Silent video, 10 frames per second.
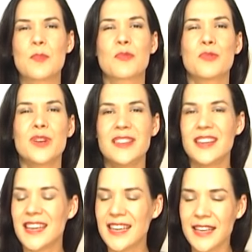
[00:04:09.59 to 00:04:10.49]

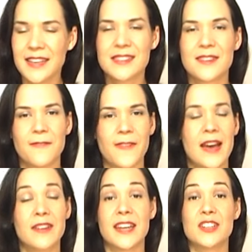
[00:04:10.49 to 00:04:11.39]
breathing is the
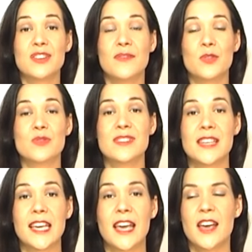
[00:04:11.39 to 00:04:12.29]
foundation of all
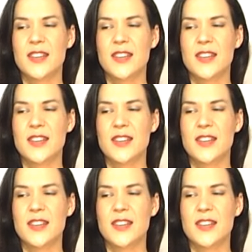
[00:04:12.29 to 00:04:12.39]
singing.